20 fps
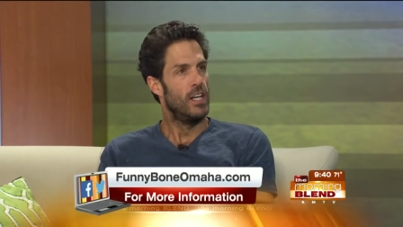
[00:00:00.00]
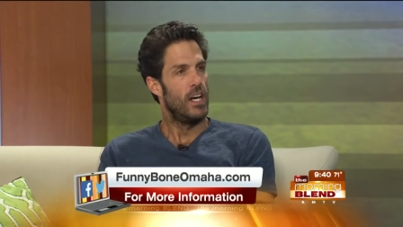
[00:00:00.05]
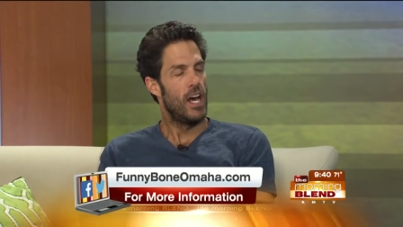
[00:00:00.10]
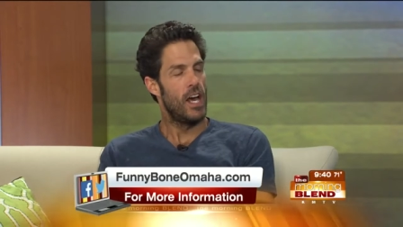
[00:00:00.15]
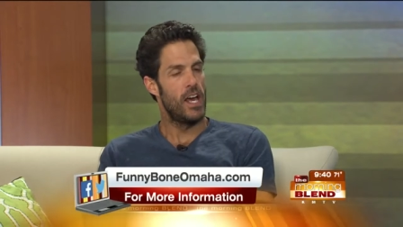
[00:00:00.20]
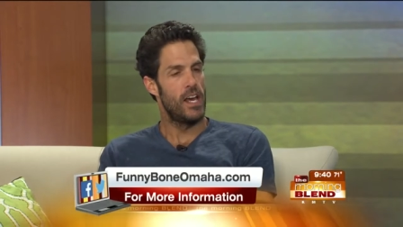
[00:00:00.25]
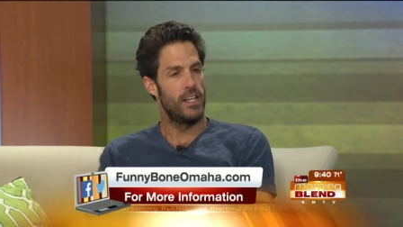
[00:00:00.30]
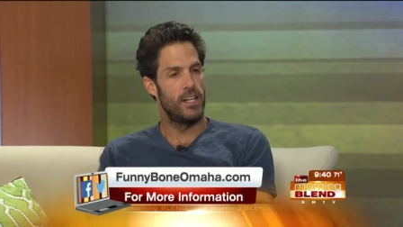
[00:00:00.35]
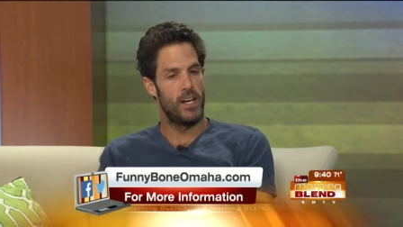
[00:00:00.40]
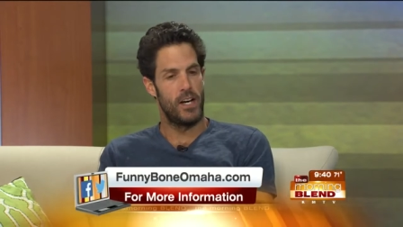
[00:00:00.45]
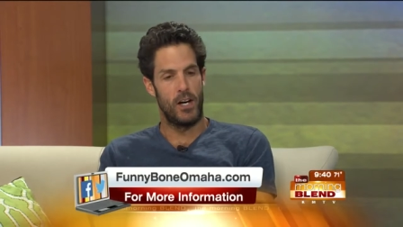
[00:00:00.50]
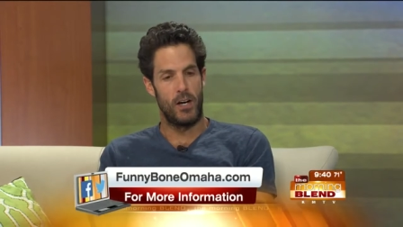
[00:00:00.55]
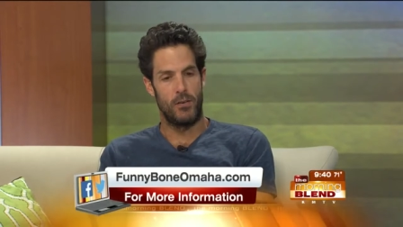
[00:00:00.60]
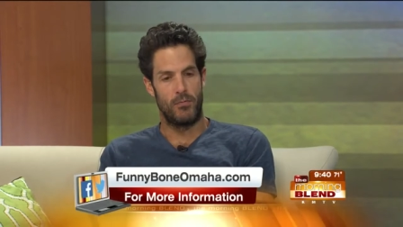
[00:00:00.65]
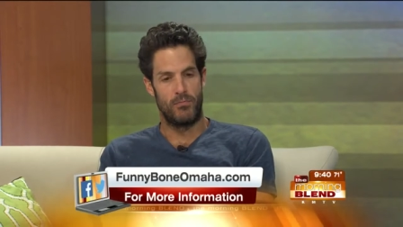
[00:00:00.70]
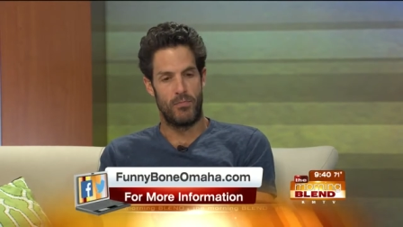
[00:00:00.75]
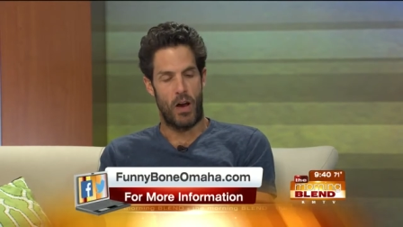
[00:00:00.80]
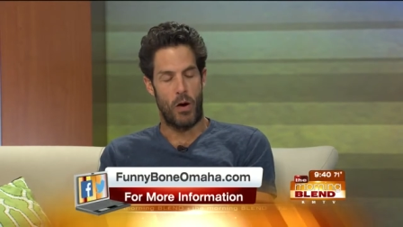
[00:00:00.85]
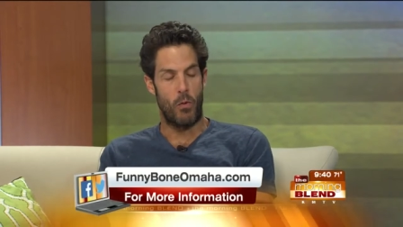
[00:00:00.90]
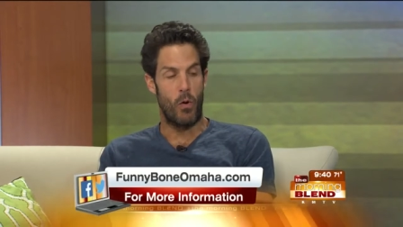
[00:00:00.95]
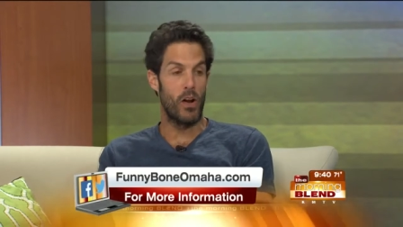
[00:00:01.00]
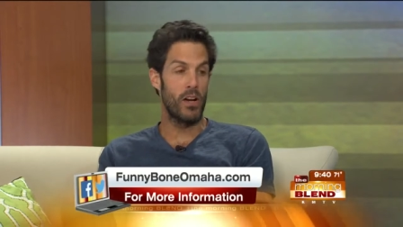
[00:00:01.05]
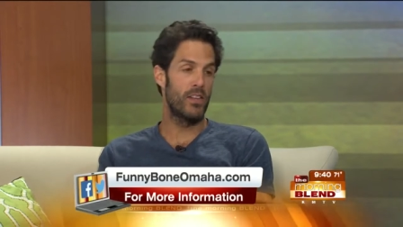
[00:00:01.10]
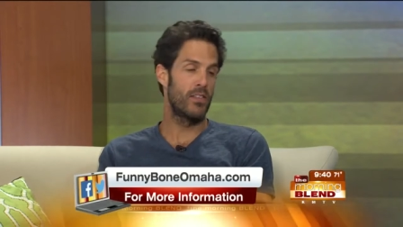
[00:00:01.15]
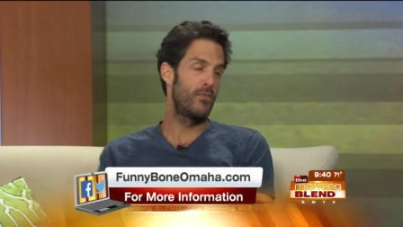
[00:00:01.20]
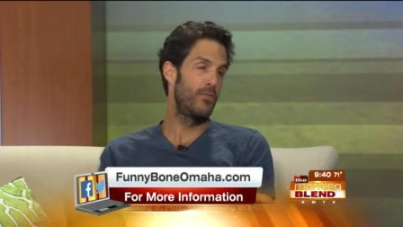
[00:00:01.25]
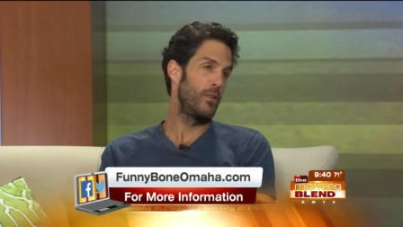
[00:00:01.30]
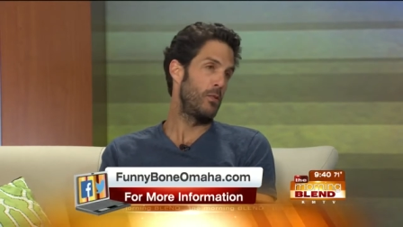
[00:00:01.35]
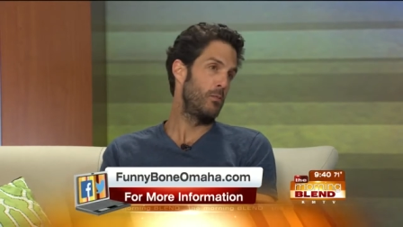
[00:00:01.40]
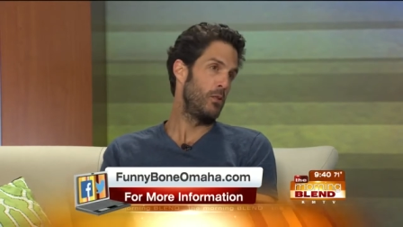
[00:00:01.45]
And um, I wanted
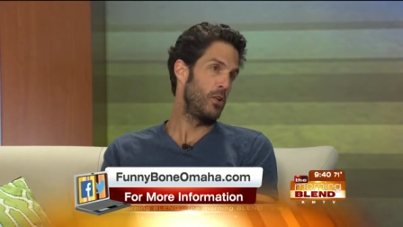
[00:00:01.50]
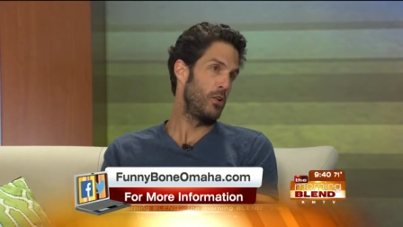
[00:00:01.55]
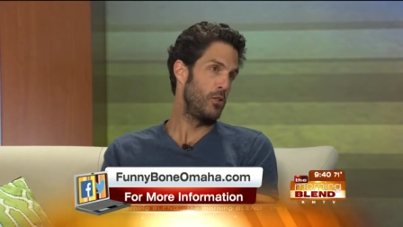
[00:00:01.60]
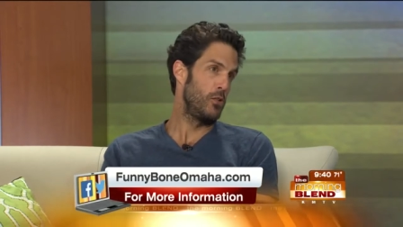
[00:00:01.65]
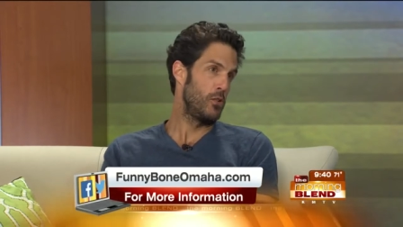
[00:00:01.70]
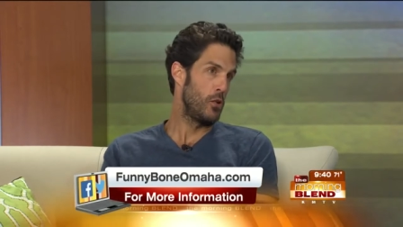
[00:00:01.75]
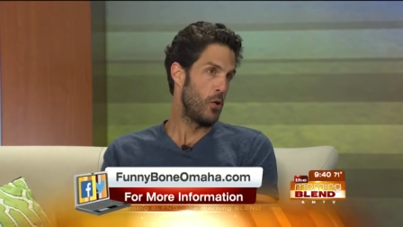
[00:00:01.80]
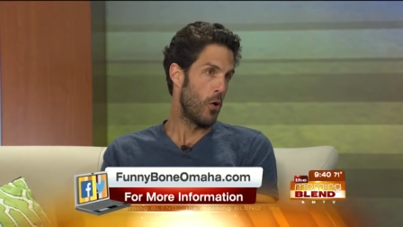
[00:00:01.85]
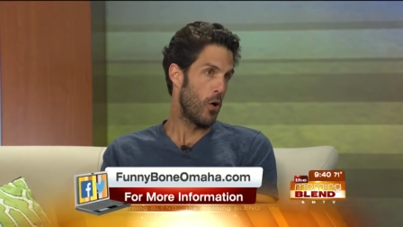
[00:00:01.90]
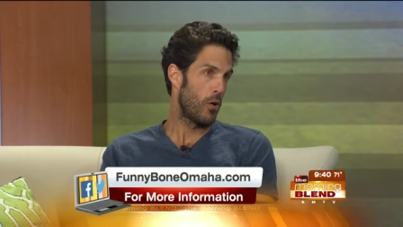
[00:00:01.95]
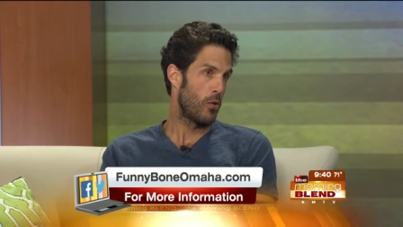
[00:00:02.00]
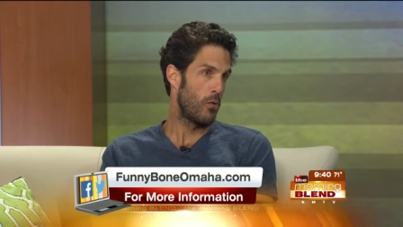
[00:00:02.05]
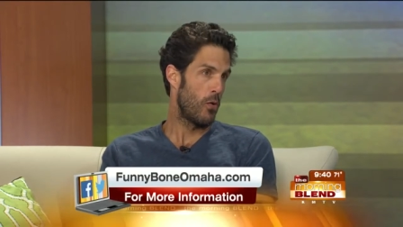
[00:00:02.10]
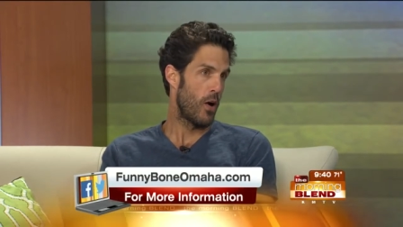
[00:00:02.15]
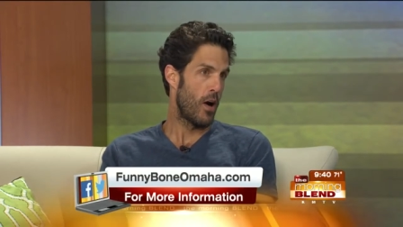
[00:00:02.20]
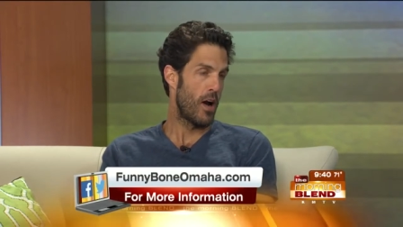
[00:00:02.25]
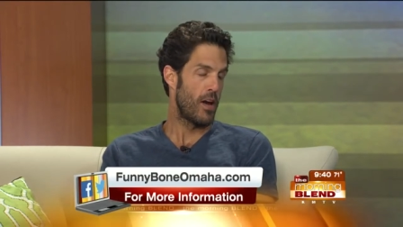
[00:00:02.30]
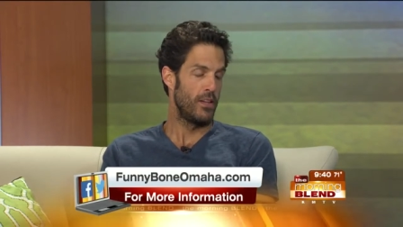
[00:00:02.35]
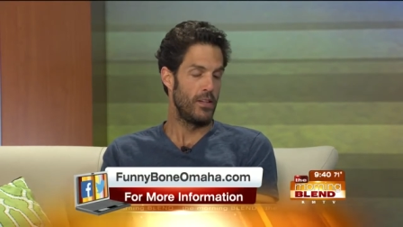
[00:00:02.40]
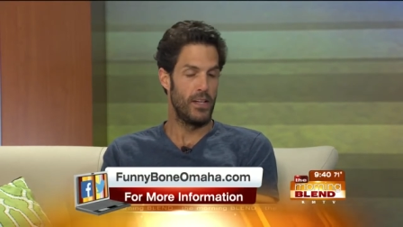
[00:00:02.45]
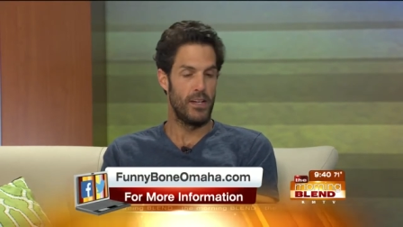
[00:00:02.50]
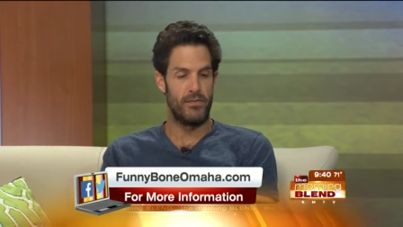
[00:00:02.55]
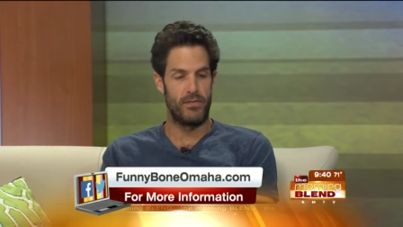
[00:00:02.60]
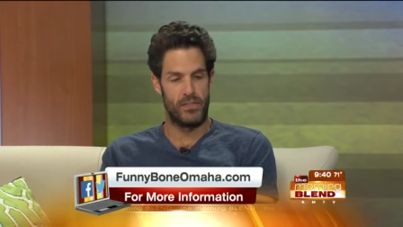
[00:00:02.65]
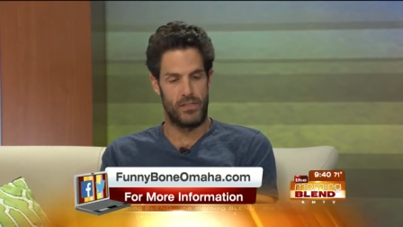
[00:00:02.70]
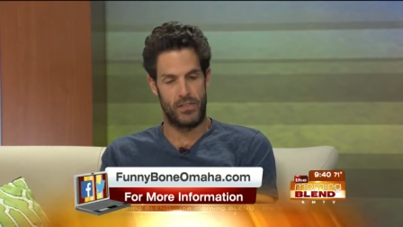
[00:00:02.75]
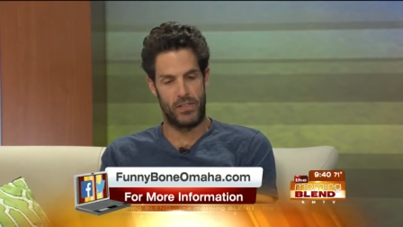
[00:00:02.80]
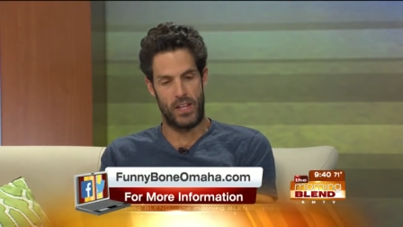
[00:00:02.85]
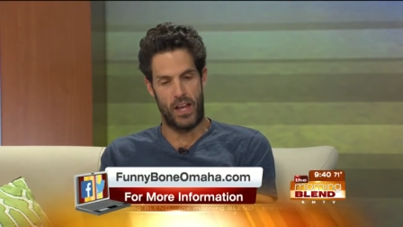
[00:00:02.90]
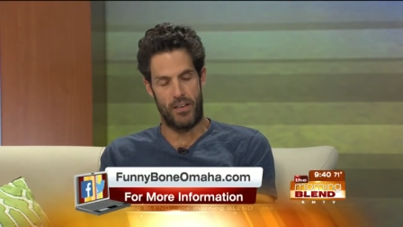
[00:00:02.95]
to film it in New York where I live
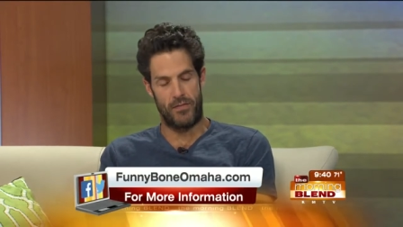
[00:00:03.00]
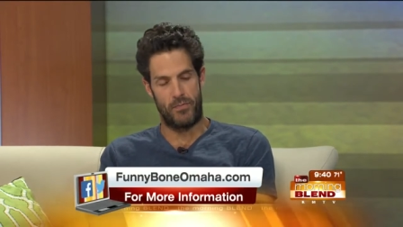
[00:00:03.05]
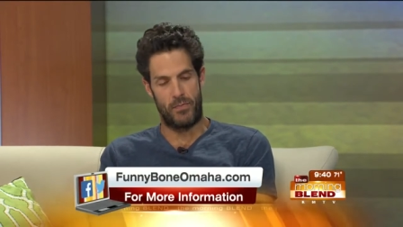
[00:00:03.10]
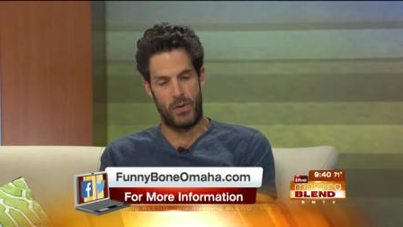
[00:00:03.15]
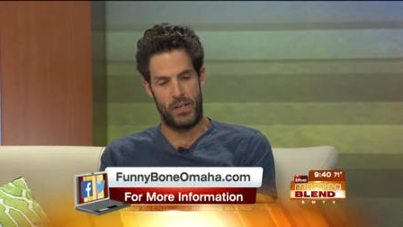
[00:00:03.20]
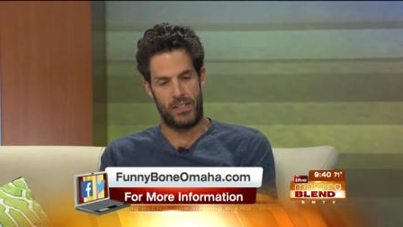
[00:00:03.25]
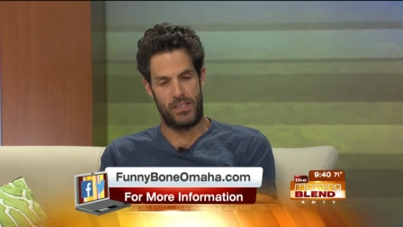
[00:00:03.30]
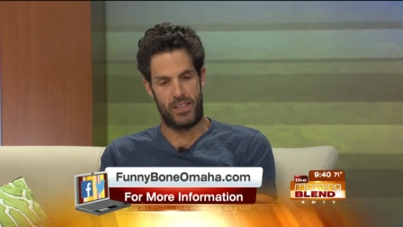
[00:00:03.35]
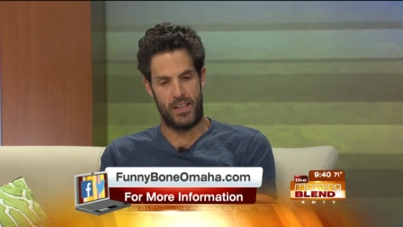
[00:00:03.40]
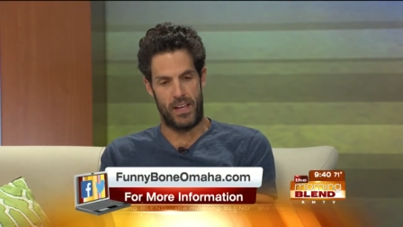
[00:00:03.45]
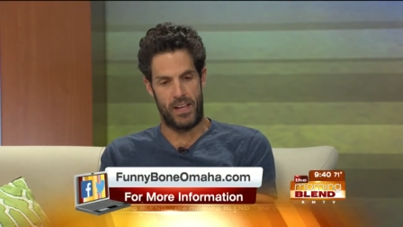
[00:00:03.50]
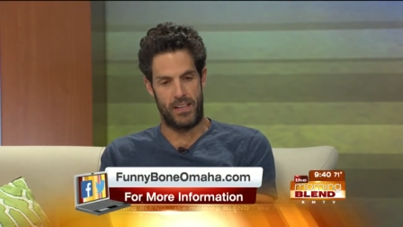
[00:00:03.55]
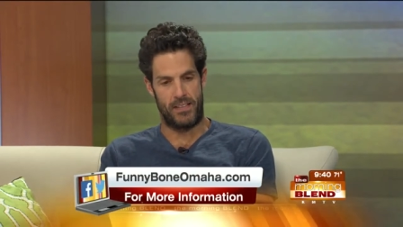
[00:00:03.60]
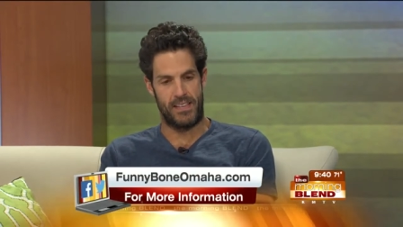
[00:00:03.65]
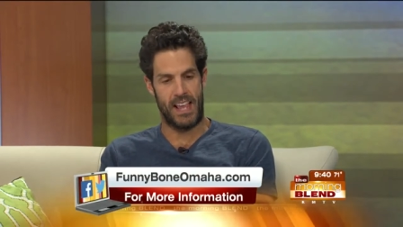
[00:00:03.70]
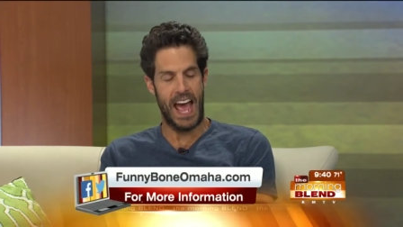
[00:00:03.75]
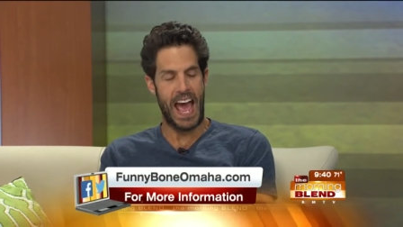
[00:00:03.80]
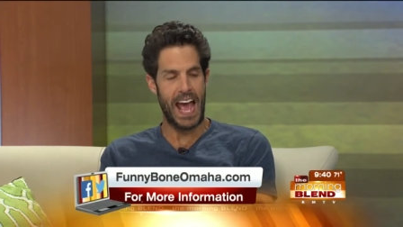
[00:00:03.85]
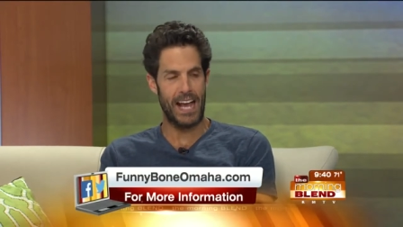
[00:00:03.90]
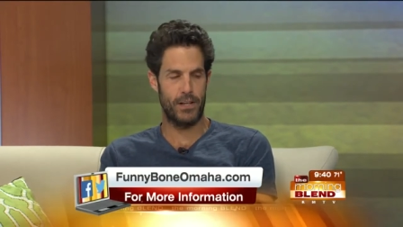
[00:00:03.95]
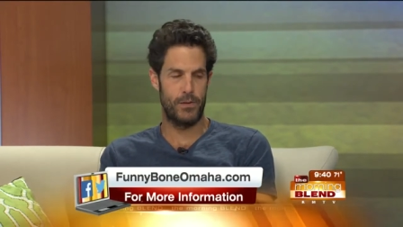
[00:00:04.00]
and stuff, but uh, tax